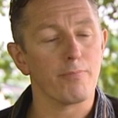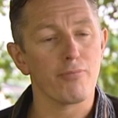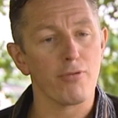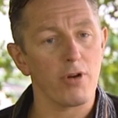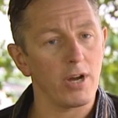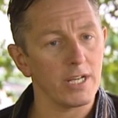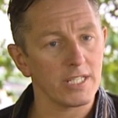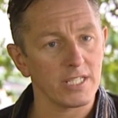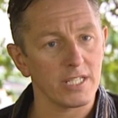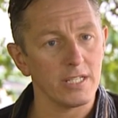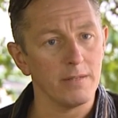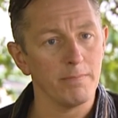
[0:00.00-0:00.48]

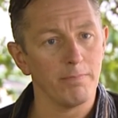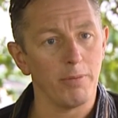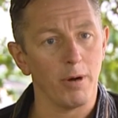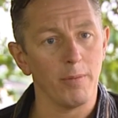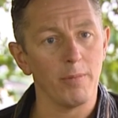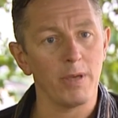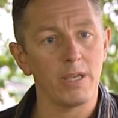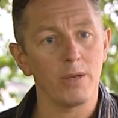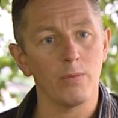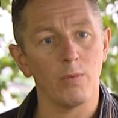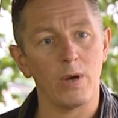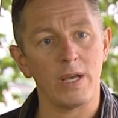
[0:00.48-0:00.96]
Brighton
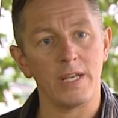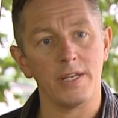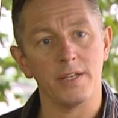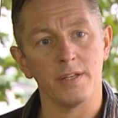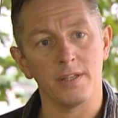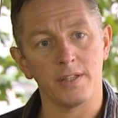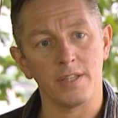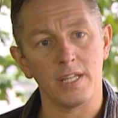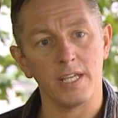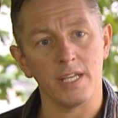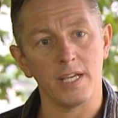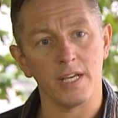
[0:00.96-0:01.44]
bombing when
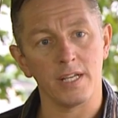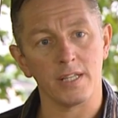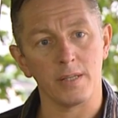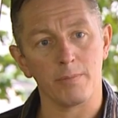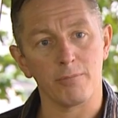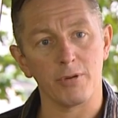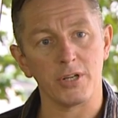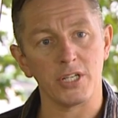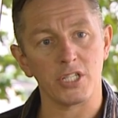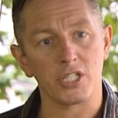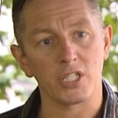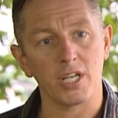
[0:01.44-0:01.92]
the
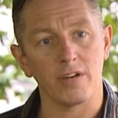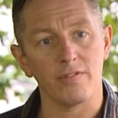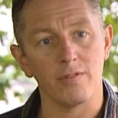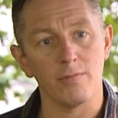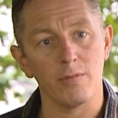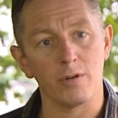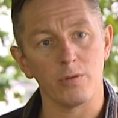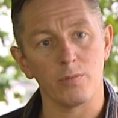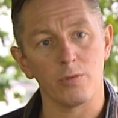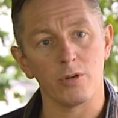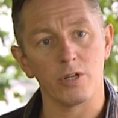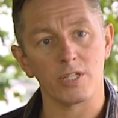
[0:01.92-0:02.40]
British
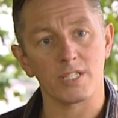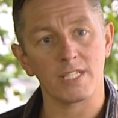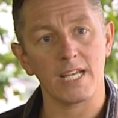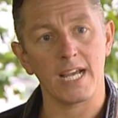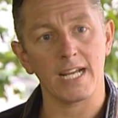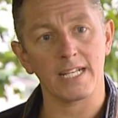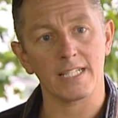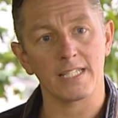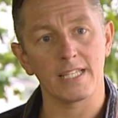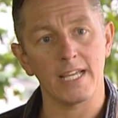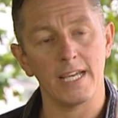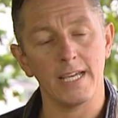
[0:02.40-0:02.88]
government were
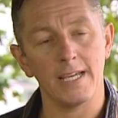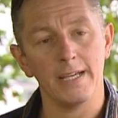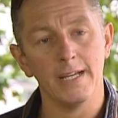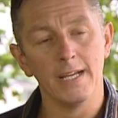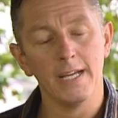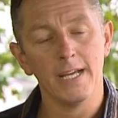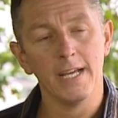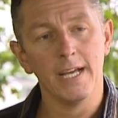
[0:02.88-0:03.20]
attacked there,